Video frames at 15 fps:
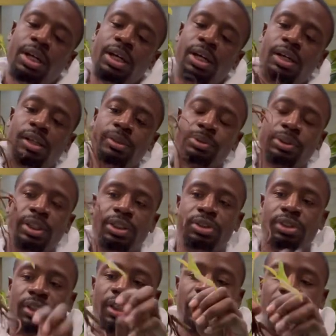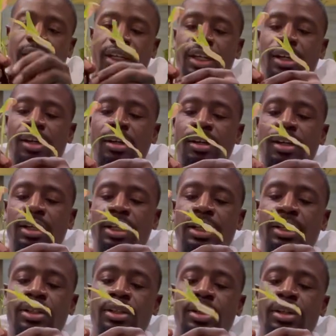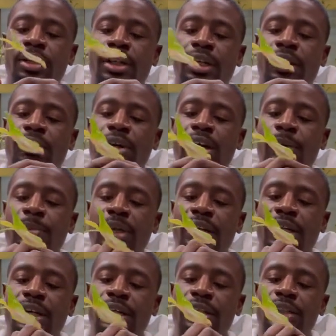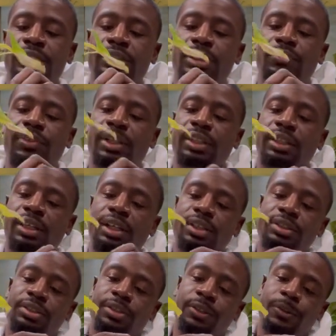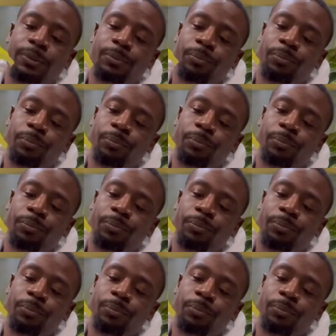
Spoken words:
so that you can get all that dirt and grime out of there and stuff like that. So